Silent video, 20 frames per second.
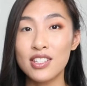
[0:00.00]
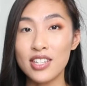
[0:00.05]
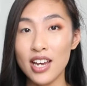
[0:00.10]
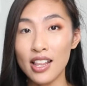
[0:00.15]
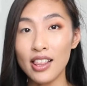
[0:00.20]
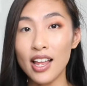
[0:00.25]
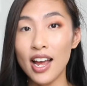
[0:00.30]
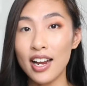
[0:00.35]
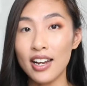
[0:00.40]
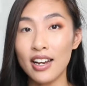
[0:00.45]

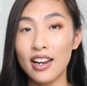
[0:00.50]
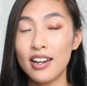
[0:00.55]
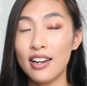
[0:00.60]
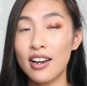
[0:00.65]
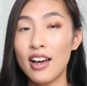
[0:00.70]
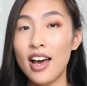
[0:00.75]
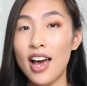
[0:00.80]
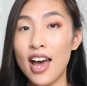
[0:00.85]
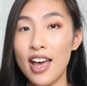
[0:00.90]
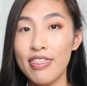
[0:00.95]
gel
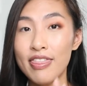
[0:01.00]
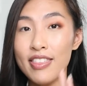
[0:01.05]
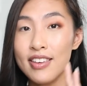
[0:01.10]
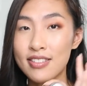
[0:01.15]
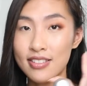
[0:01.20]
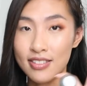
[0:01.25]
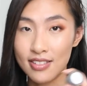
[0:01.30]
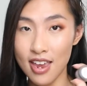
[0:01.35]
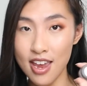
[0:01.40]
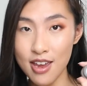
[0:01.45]
eyeliner and
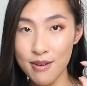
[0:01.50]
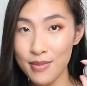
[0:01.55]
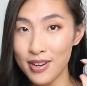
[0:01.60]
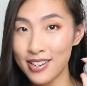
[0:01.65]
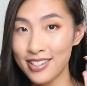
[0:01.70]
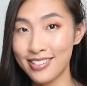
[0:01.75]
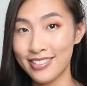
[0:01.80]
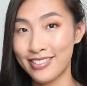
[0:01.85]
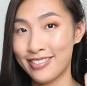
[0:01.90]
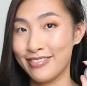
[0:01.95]
this
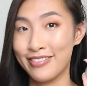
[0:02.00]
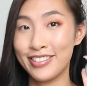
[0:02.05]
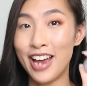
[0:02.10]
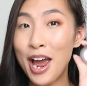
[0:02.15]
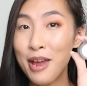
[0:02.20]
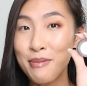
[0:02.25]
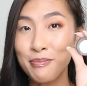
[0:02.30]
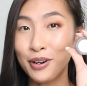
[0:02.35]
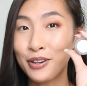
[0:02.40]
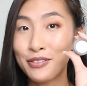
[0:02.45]
same
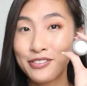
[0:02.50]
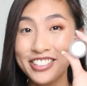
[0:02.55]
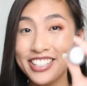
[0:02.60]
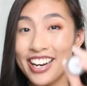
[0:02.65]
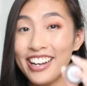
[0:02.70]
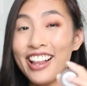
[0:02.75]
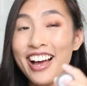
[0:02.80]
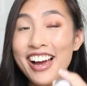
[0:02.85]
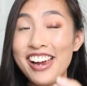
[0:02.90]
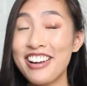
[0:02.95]
type of
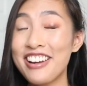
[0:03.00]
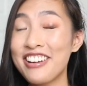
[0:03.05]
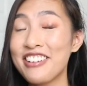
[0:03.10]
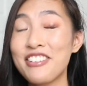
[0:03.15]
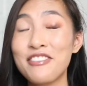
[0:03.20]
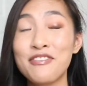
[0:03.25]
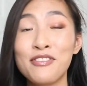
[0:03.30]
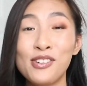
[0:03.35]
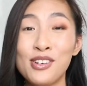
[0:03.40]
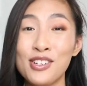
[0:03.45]
gel
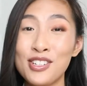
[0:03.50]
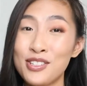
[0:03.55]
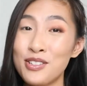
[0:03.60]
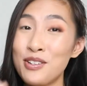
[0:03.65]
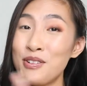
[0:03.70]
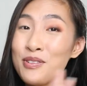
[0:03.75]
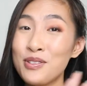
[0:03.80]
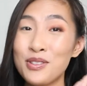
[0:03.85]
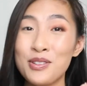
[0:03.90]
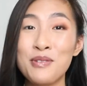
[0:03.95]
eyeliner for
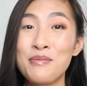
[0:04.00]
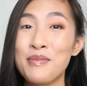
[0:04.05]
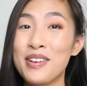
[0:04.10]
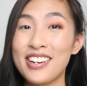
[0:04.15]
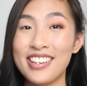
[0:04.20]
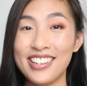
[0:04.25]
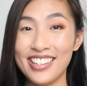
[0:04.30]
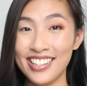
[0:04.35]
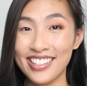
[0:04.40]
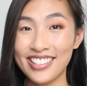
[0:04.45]
so
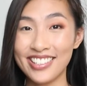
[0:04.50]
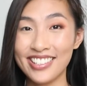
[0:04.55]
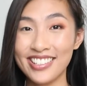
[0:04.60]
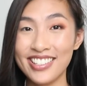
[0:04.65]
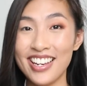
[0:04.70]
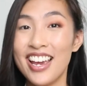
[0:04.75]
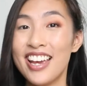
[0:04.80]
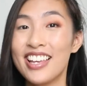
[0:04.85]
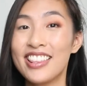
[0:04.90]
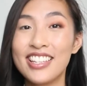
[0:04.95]
many years.
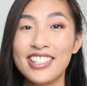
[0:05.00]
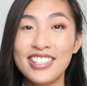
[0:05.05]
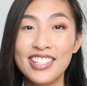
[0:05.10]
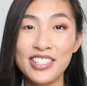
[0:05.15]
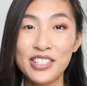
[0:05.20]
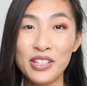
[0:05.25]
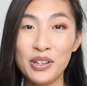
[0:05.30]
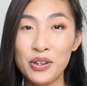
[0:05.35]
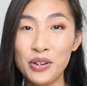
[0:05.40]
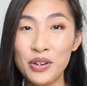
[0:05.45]
This
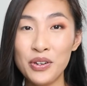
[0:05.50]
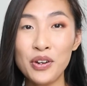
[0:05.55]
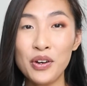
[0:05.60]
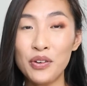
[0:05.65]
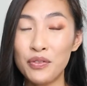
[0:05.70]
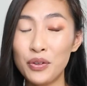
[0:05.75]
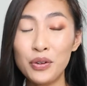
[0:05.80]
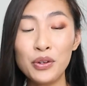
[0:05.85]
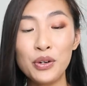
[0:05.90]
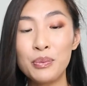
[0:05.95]
is a good
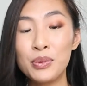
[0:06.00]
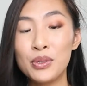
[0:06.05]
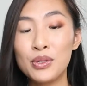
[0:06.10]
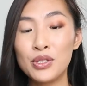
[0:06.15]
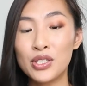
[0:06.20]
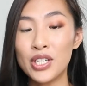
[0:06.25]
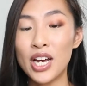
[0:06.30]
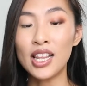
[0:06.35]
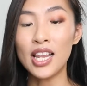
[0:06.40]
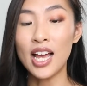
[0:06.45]
affordable gel